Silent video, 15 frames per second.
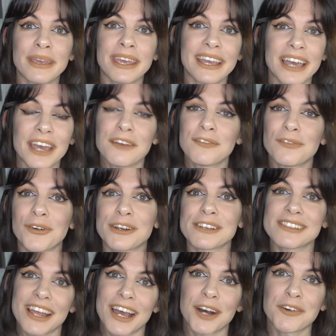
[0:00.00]
being a
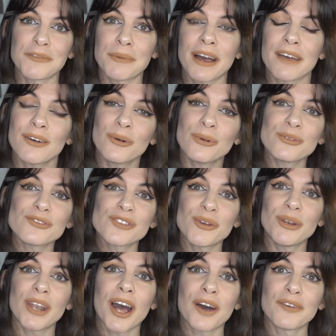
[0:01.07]
forest elf, but I
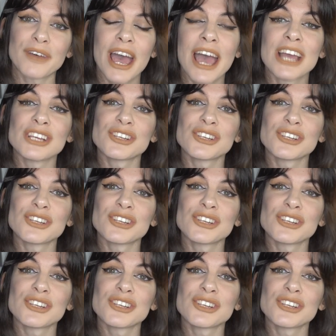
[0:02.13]
also love